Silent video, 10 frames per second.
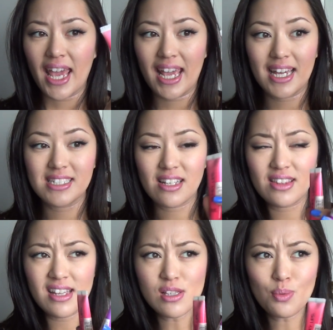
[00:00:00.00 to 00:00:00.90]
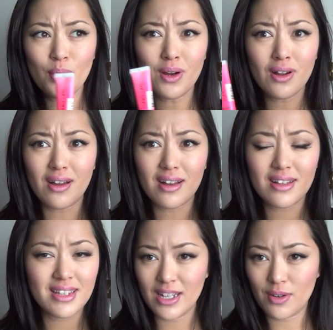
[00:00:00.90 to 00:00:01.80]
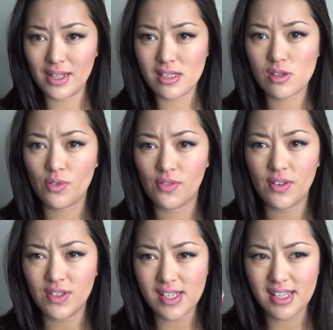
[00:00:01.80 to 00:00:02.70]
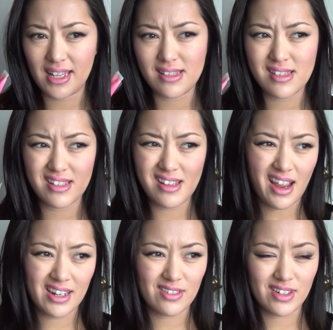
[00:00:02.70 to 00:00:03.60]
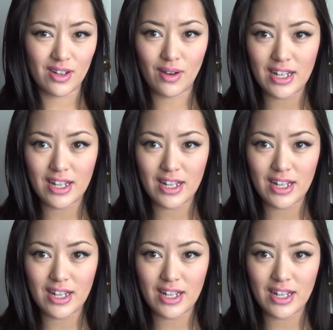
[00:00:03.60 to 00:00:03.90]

And these were clearanced for 50 cents, and I don't know,